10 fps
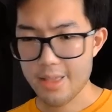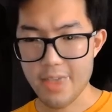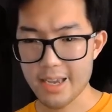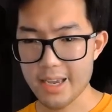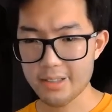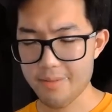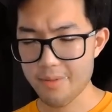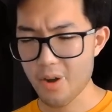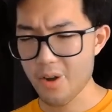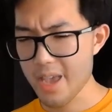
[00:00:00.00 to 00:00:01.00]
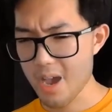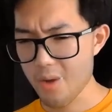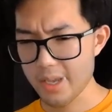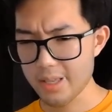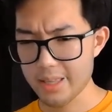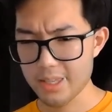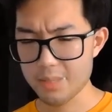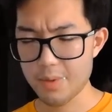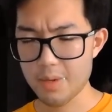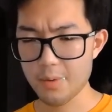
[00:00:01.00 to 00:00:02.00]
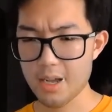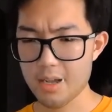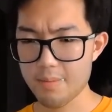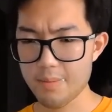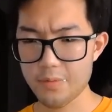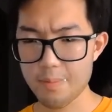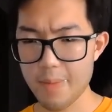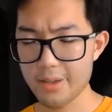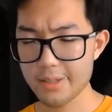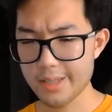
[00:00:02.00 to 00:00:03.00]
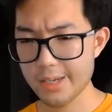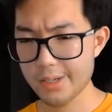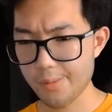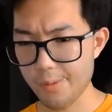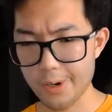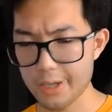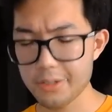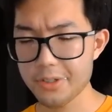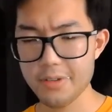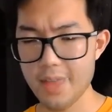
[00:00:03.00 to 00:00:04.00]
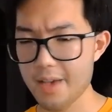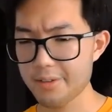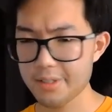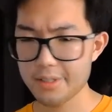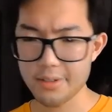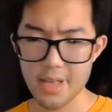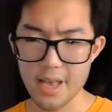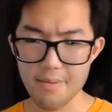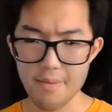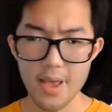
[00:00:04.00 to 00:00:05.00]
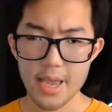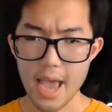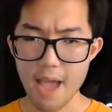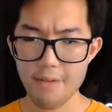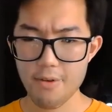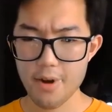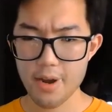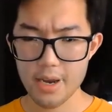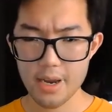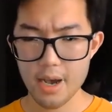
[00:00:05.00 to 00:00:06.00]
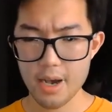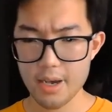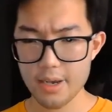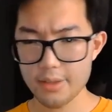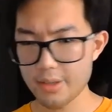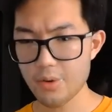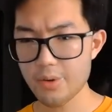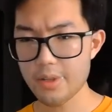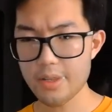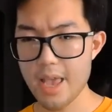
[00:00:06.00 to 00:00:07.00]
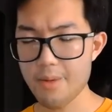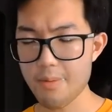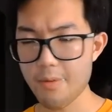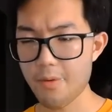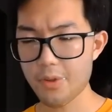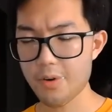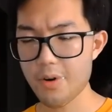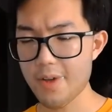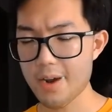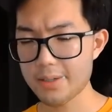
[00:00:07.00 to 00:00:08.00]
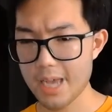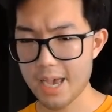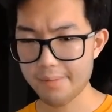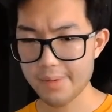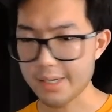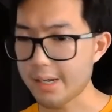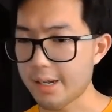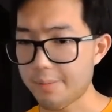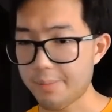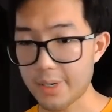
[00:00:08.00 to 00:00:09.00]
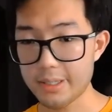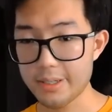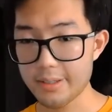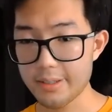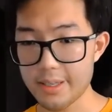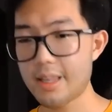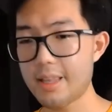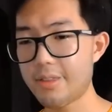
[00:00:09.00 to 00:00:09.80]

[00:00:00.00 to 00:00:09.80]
They can claim that, oh yeah, we let these people come from Palestine to work, hundreds of thousands of them during the day before the coronavirus was happening. But clearly,